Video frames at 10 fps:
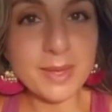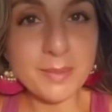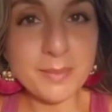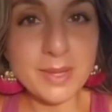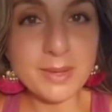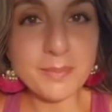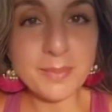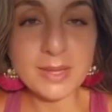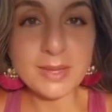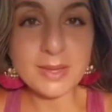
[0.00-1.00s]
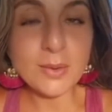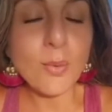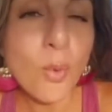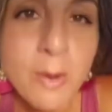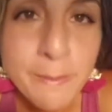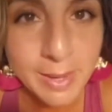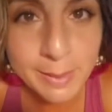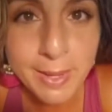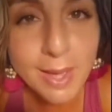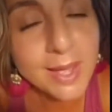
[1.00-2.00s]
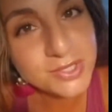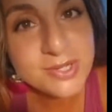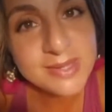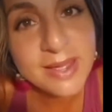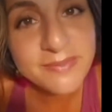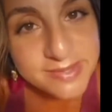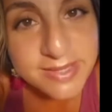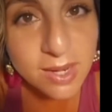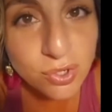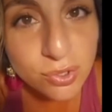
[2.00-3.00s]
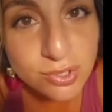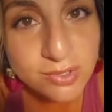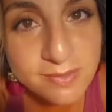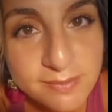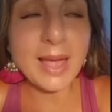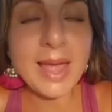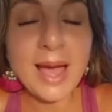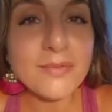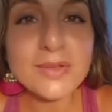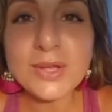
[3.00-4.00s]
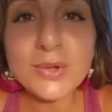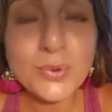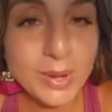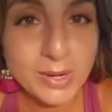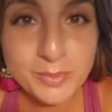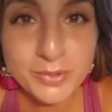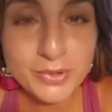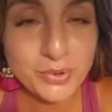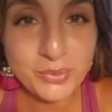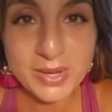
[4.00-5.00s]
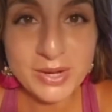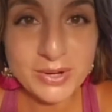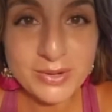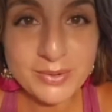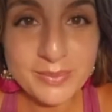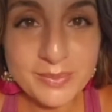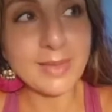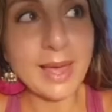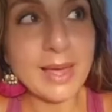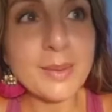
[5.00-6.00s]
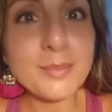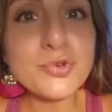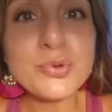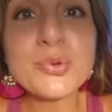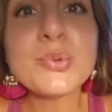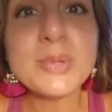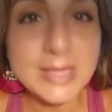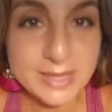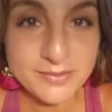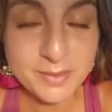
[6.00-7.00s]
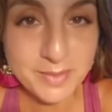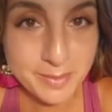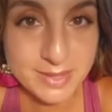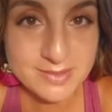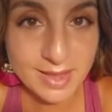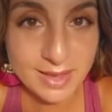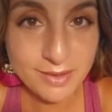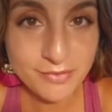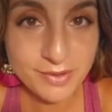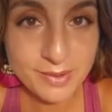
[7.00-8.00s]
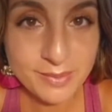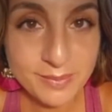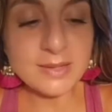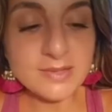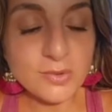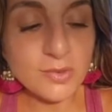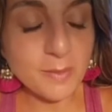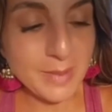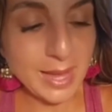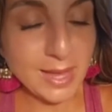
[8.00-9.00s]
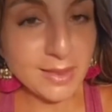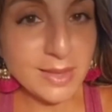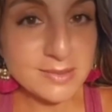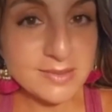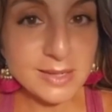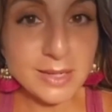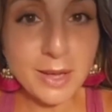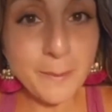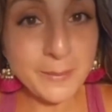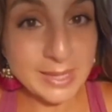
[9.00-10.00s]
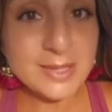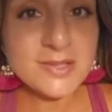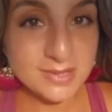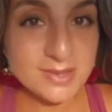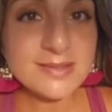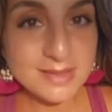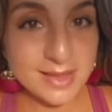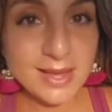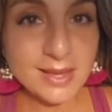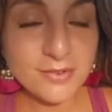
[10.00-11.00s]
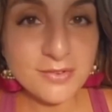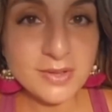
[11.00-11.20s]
I'm being picky or maybe I just have standards. I have an incredible career. I am truly living my best life. And so the man that is going to come into this life